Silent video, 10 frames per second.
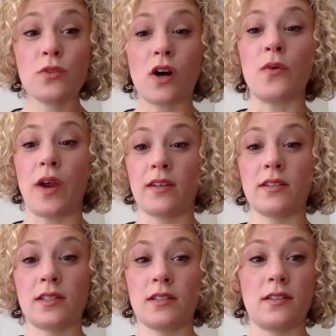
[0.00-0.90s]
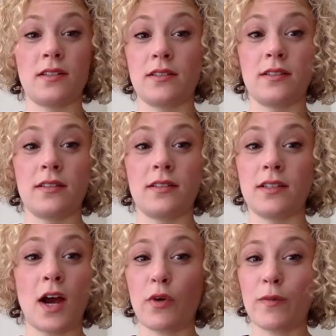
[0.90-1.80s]
always.
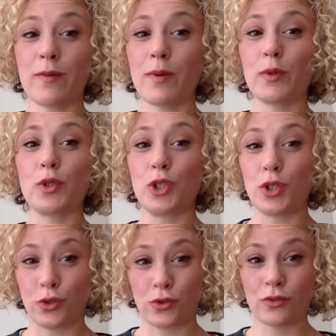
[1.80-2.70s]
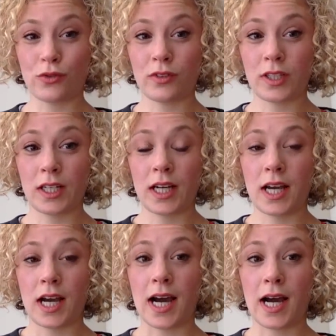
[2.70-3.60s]
Not very many people do.
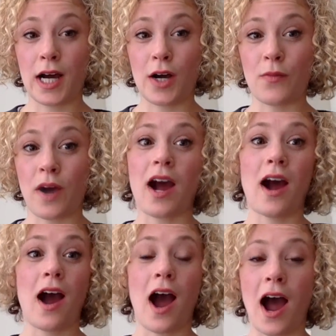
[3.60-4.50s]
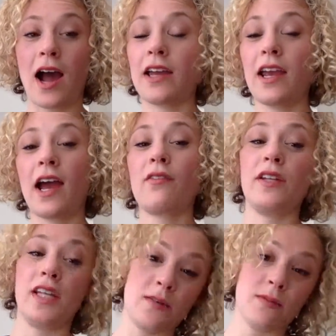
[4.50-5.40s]
I have an
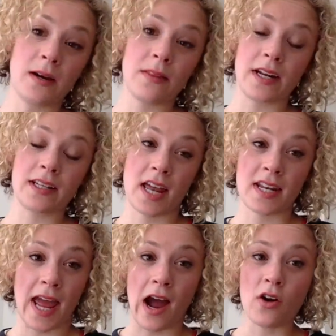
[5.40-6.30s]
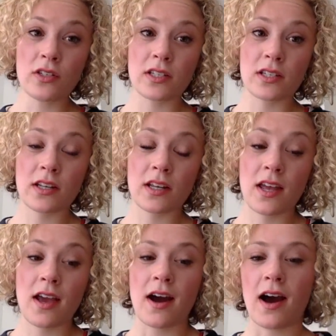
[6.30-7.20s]
email that I send out.
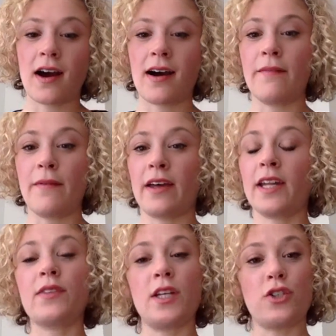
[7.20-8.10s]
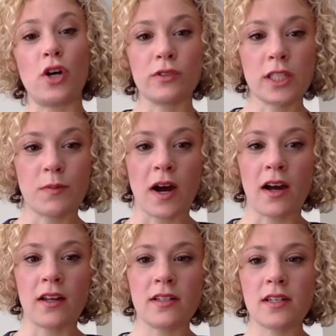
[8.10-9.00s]
And if they don't
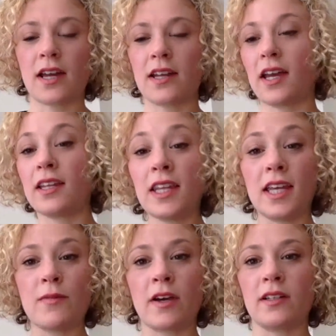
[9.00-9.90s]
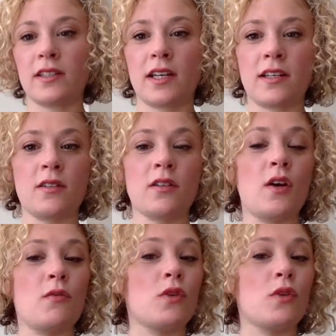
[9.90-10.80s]
respond, and in the email it says,
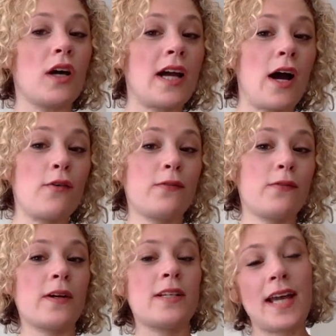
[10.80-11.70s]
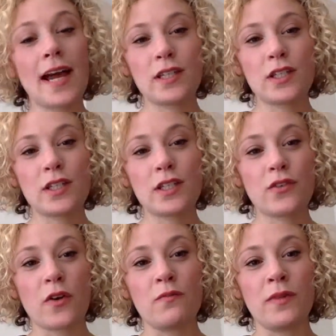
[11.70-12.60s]
look out for a text
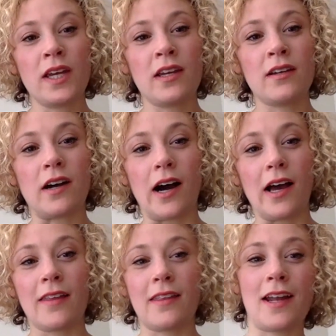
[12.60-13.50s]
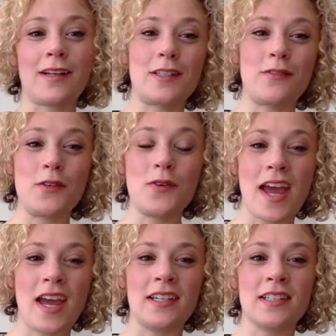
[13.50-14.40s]
from me in the next few
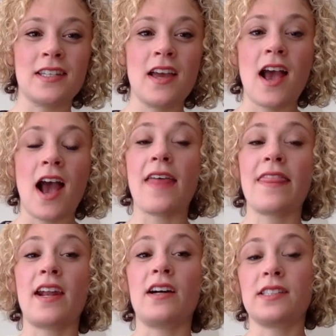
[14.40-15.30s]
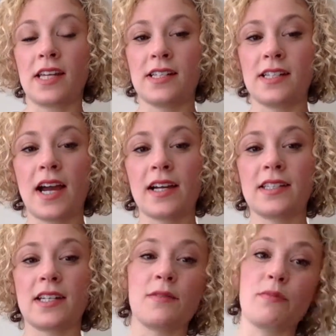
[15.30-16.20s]
days. And then I'll send a text
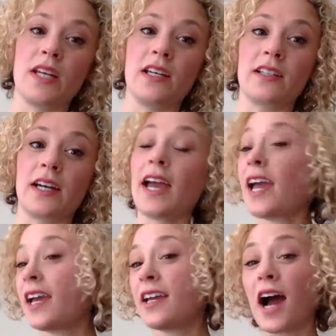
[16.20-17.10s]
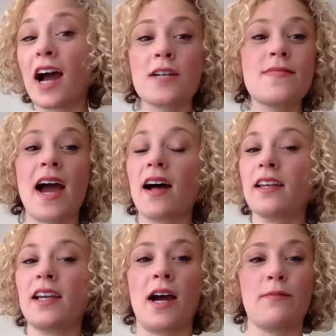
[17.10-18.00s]
and be like, hey, I'm Aly.
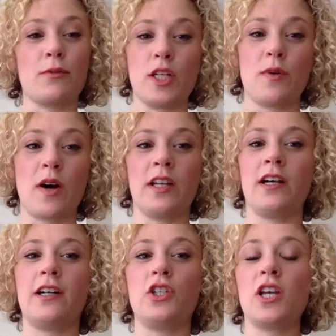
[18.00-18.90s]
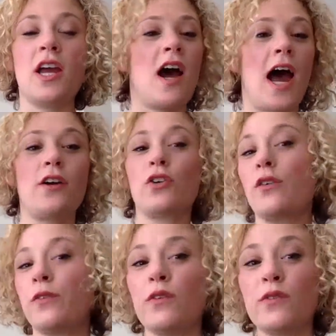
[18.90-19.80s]
I'm your Beachbody coach. I don't know if
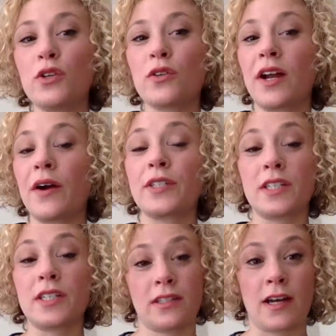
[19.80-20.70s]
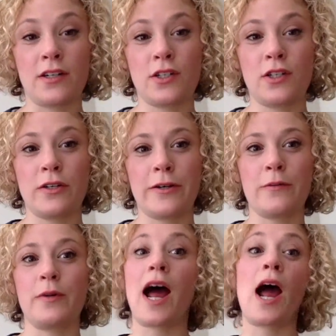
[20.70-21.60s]
you even knew that I was assigned to
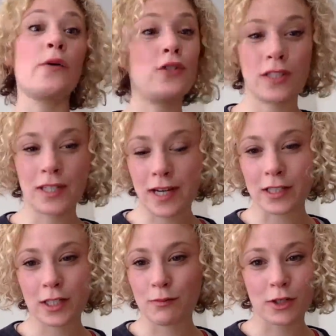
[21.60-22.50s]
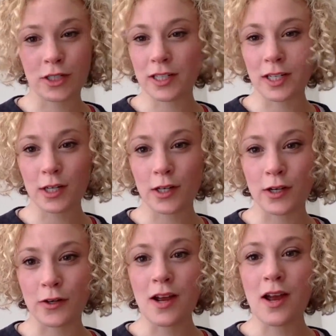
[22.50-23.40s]
you, but I was just a customer just like
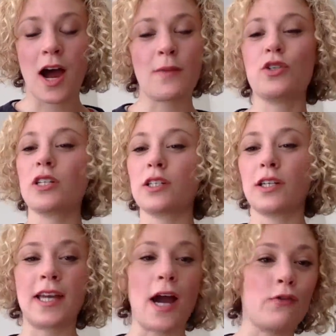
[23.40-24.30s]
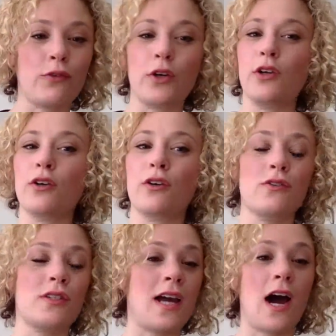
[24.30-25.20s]
you. I'm just looking out for you
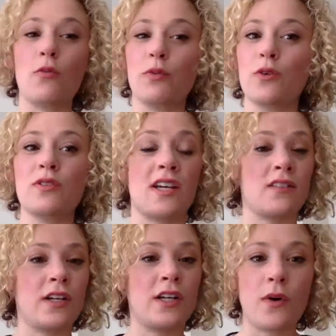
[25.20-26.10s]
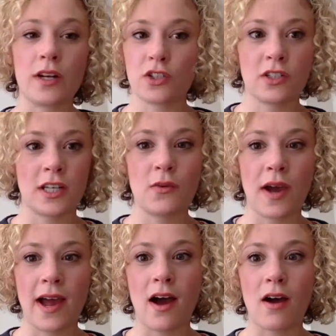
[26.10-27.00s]
to help you, to answer any questions that you
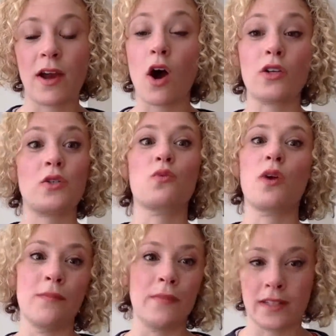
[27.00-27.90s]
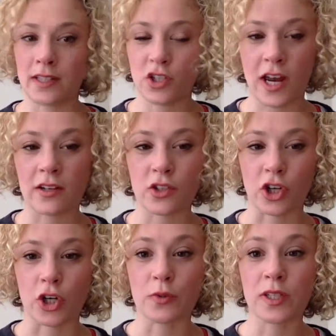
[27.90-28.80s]
have. I also run amazing challenge
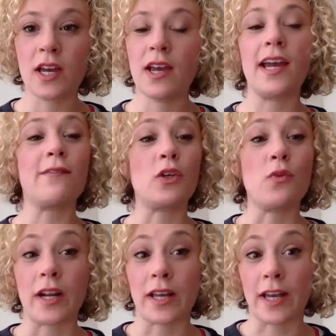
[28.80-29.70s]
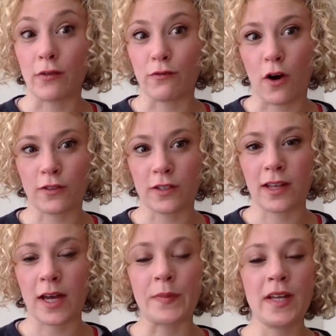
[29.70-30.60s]
groups if you want to get involved in
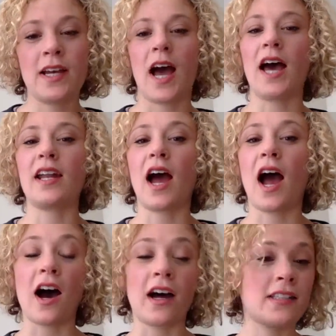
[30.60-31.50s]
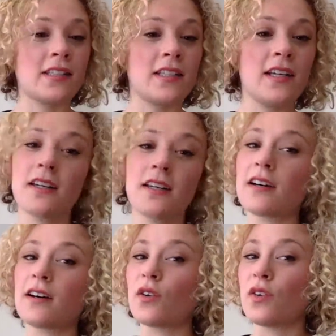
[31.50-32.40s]
them. And
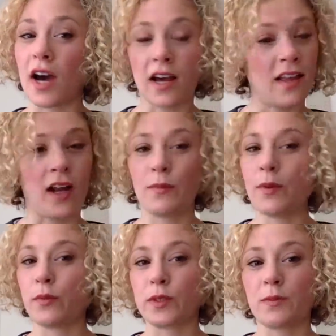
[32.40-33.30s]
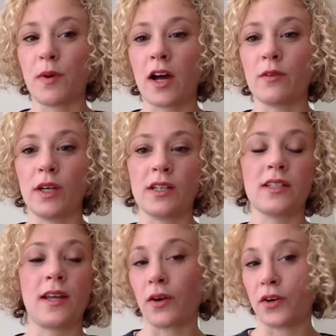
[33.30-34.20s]
honestly, not a lot of people respond because
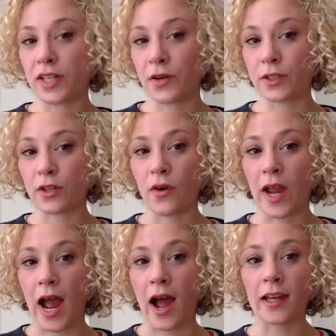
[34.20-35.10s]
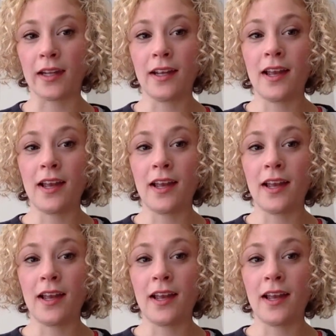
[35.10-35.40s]
they don't understand what's going on.